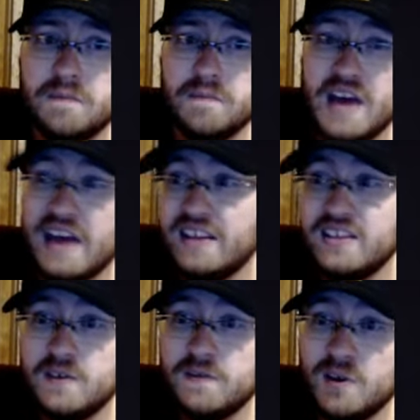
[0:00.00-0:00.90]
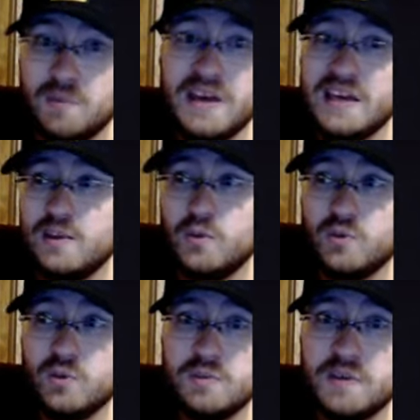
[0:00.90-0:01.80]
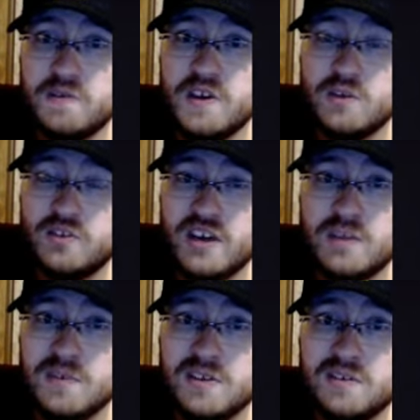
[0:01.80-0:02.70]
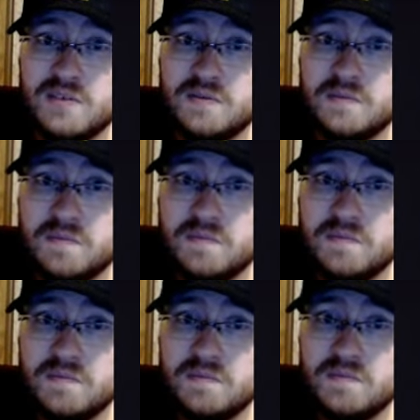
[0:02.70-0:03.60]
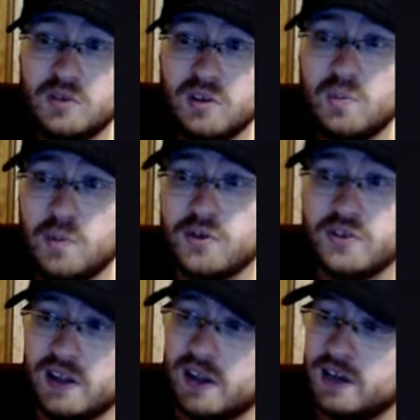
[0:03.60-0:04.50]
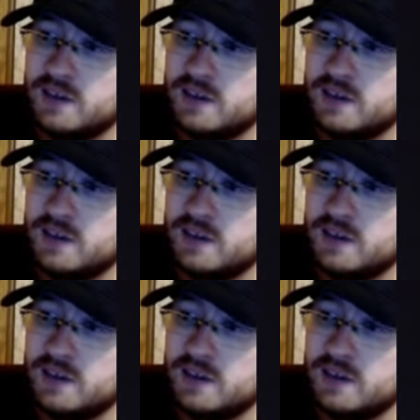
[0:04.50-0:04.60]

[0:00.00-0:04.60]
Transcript: I liked that film, that wasn't really my favorite segment. There's other parts I liked.